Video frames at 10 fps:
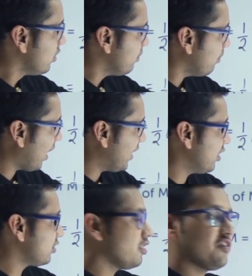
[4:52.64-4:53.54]

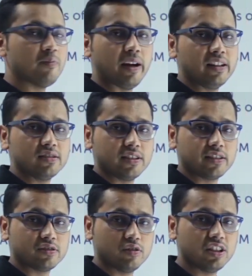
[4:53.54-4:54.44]
minus of minus
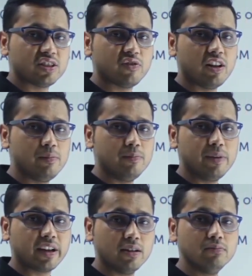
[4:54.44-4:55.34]
6. So this will
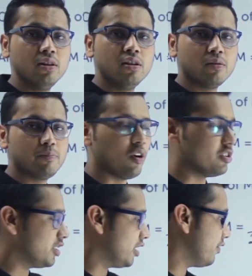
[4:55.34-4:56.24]
become
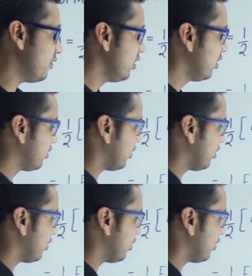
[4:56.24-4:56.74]
positive. So